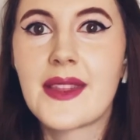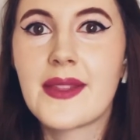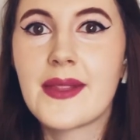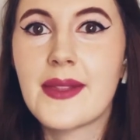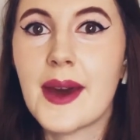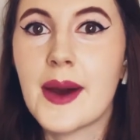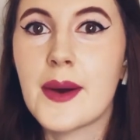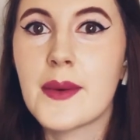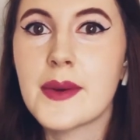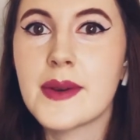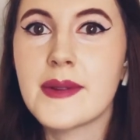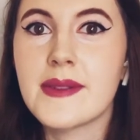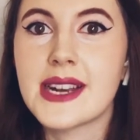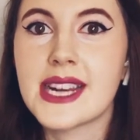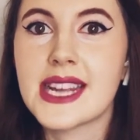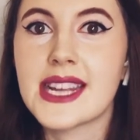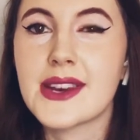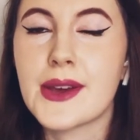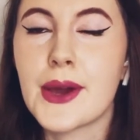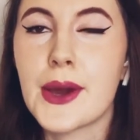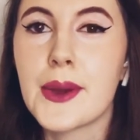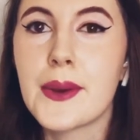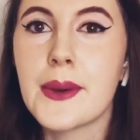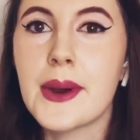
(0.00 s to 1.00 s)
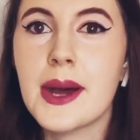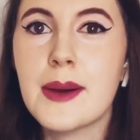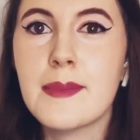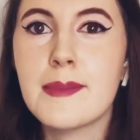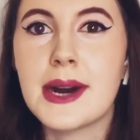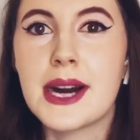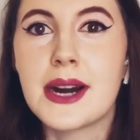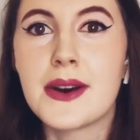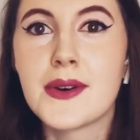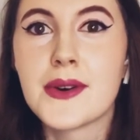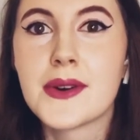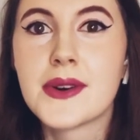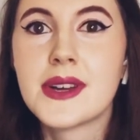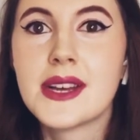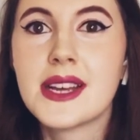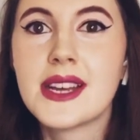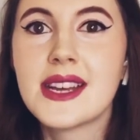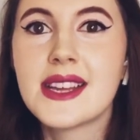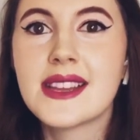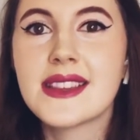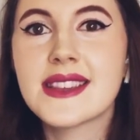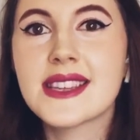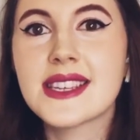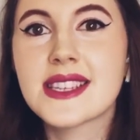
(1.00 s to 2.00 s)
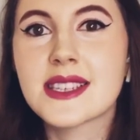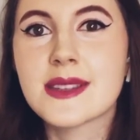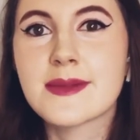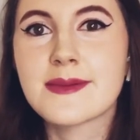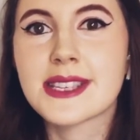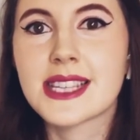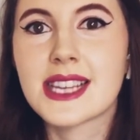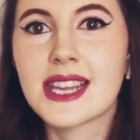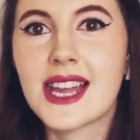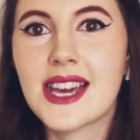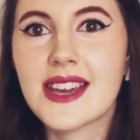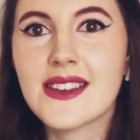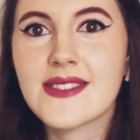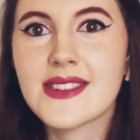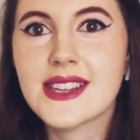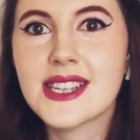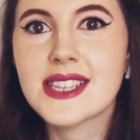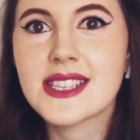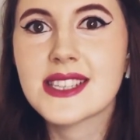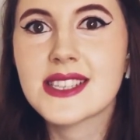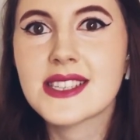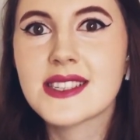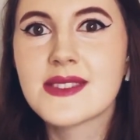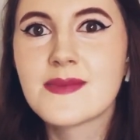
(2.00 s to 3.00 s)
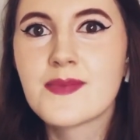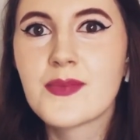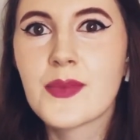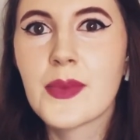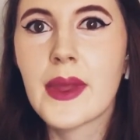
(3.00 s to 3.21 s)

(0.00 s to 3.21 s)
that we really know about the Egyptian language.